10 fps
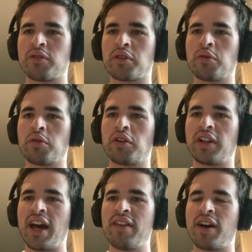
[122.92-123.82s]
for
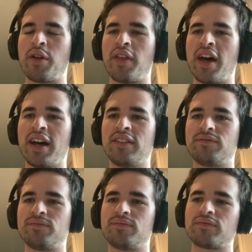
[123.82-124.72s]
Google, I found that
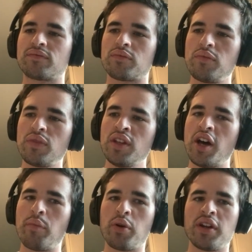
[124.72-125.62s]

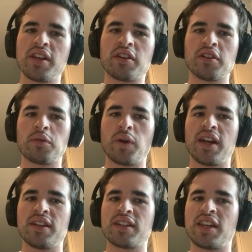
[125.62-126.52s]
a pretty good
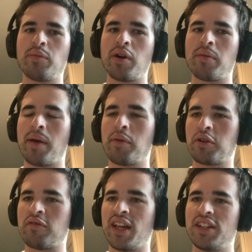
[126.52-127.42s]
way to keep up my
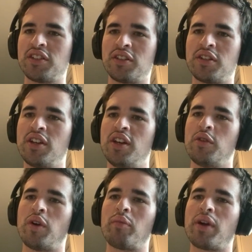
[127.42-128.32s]
motivation
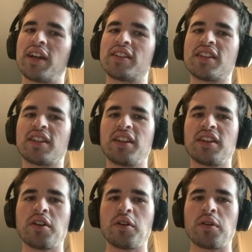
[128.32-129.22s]
while practicing lead
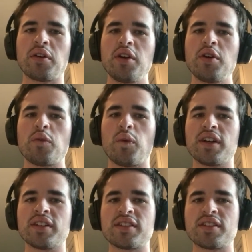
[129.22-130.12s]
code
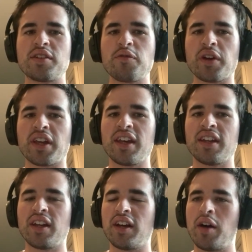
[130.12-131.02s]
was to
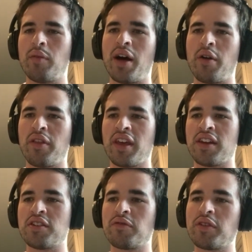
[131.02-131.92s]
forget about the
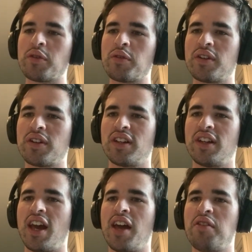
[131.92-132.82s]
interview
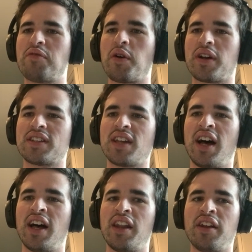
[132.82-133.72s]
and focus
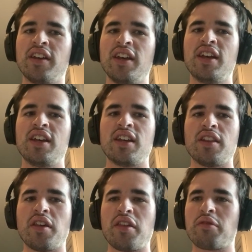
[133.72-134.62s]
on
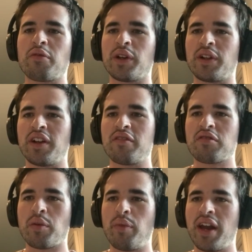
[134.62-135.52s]
the thrill of
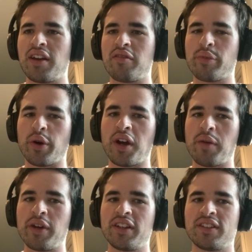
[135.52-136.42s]
competitive
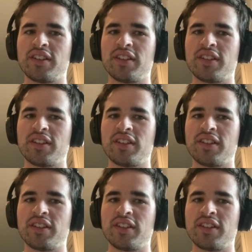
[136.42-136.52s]
programming.